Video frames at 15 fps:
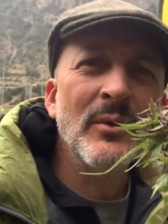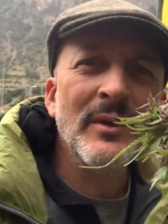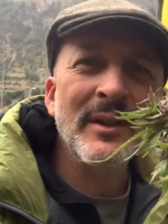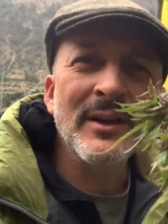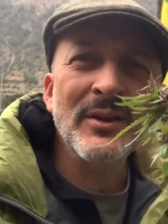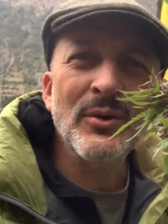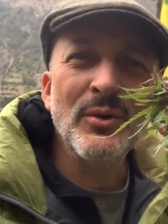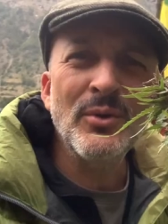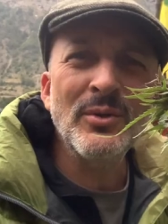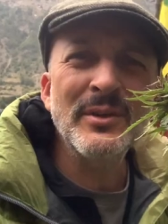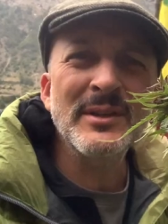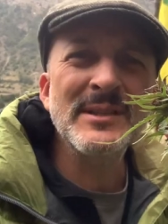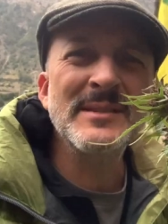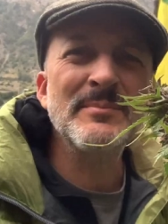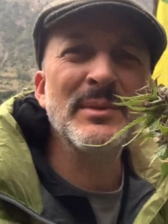why they call
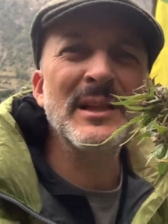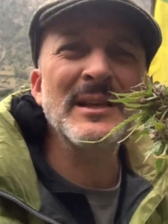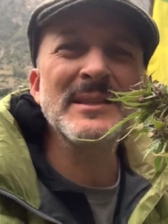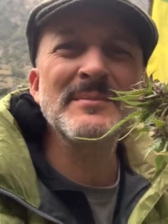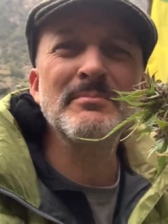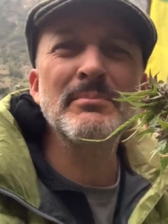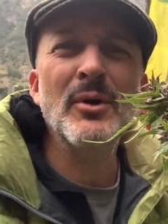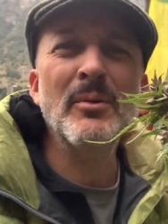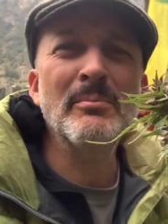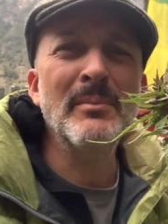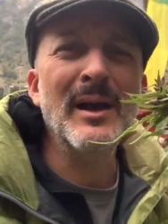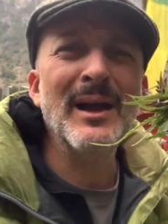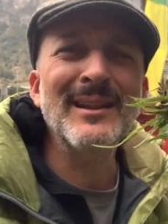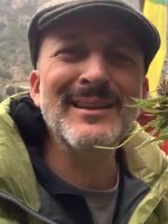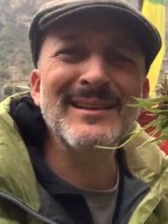this place Bob
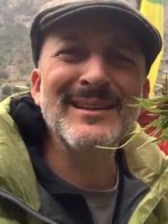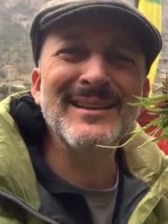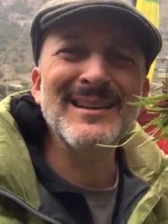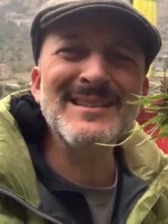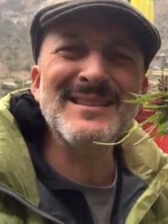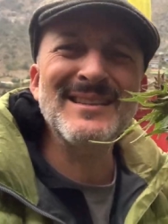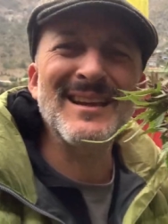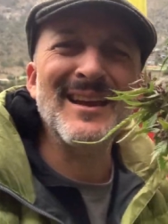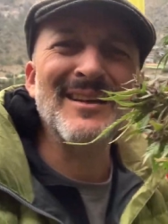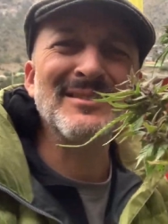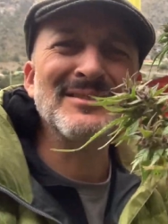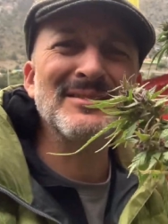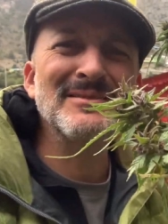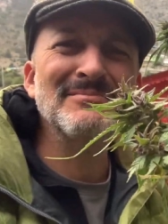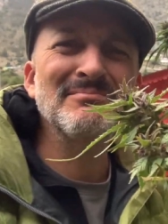Marley Guest
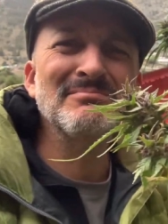House.